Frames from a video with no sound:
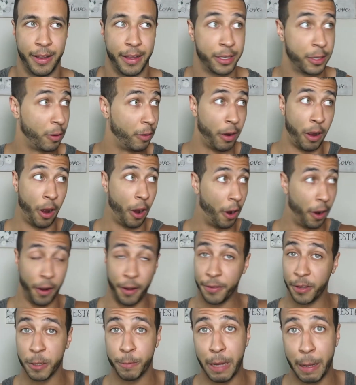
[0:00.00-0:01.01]
So
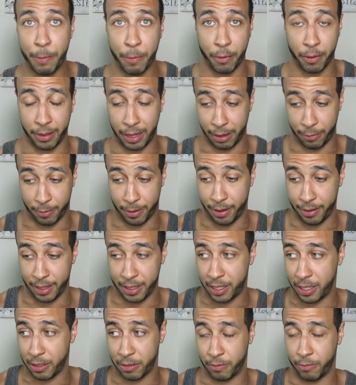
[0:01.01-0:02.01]
all those people were like, well,
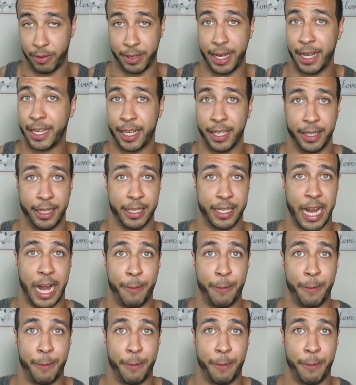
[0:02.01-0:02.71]
this is ridiculous.